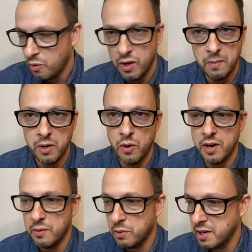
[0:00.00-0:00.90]
when I'm
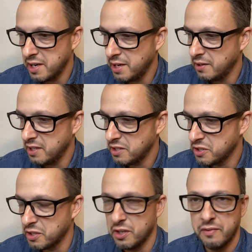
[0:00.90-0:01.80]
going out running
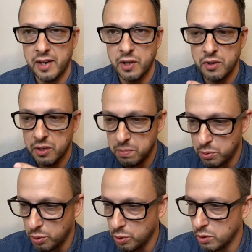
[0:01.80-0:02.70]
errands, or if I go to the
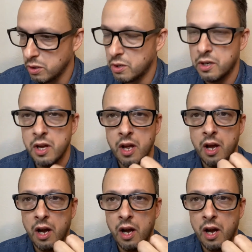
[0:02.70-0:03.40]
pool, or